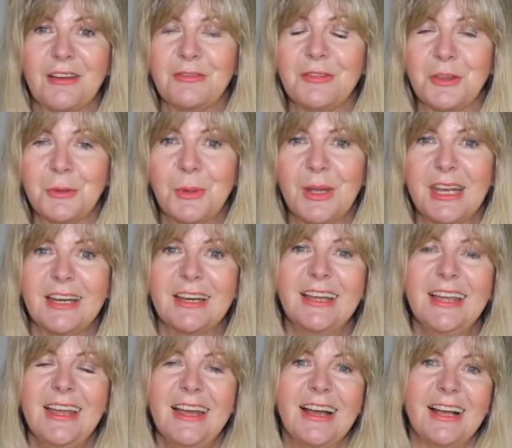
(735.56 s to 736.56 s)
for the
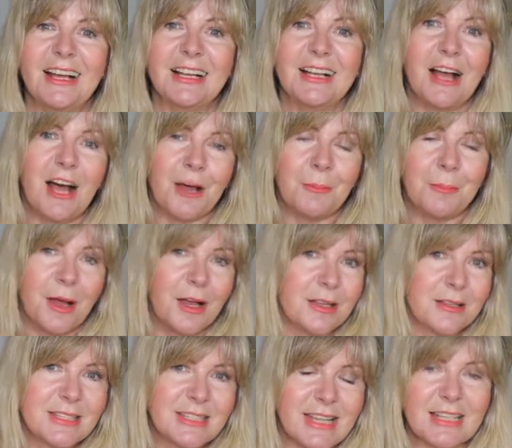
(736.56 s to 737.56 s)
winner,
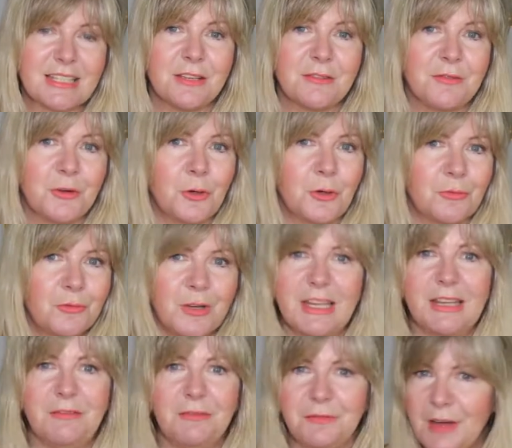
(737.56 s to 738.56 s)
a set of
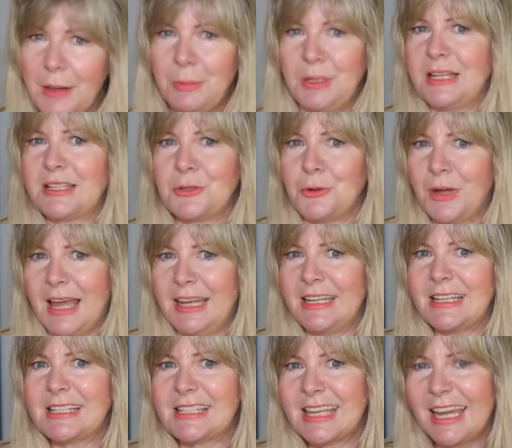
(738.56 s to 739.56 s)
really fabulous
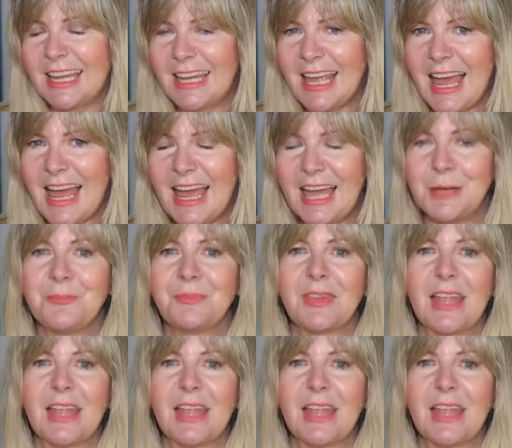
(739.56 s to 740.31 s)
organic skincare,